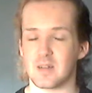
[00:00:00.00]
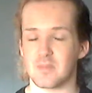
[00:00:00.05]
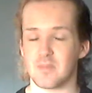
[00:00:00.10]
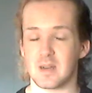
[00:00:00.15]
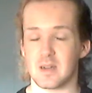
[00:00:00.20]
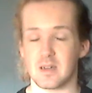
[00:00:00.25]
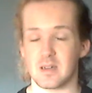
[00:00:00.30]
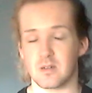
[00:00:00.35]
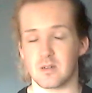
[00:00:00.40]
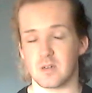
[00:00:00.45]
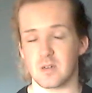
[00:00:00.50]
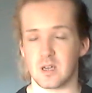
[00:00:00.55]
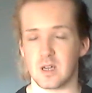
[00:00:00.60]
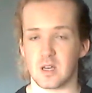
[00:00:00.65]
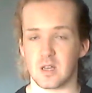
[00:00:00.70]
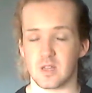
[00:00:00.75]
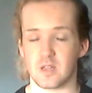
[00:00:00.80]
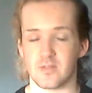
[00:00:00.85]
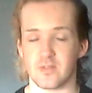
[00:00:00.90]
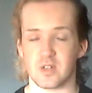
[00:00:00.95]
my
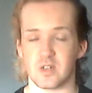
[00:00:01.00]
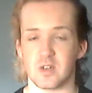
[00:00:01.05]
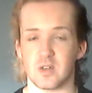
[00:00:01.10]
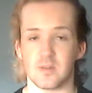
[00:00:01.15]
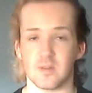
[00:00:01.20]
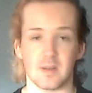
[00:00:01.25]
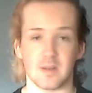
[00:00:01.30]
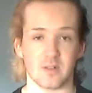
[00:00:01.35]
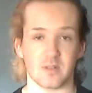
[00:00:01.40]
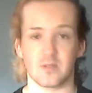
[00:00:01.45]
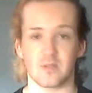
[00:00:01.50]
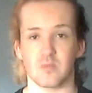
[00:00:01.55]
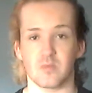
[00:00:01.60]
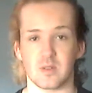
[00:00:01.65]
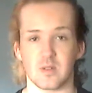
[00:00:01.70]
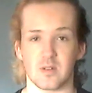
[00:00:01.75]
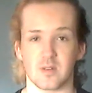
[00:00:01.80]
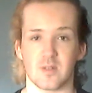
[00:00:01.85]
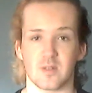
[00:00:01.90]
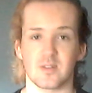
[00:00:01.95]
other video about
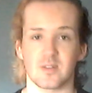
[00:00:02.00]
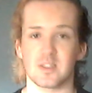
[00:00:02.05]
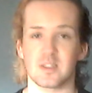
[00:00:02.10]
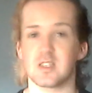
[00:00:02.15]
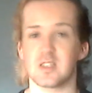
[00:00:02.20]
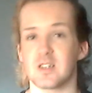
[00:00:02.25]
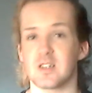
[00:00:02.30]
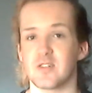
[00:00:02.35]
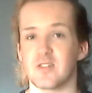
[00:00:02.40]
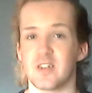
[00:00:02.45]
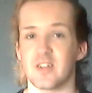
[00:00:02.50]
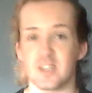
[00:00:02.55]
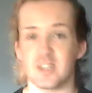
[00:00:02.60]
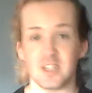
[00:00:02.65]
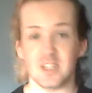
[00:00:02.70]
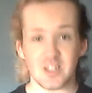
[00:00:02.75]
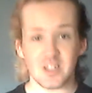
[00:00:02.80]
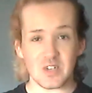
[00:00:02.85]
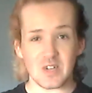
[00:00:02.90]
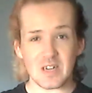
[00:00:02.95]
what's wrong with this
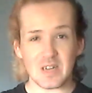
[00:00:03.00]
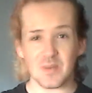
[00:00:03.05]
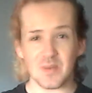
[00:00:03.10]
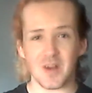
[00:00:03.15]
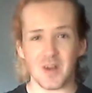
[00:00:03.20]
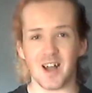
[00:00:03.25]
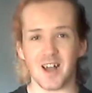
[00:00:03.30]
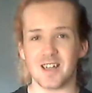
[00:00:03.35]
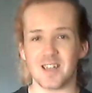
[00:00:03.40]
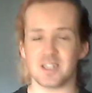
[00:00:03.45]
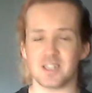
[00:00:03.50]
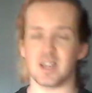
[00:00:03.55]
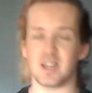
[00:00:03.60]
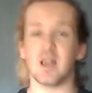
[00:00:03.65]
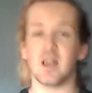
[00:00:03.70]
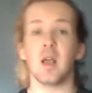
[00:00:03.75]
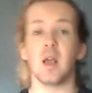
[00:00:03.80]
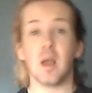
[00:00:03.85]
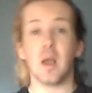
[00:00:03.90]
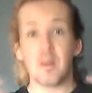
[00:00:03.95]
generation, you can watch it.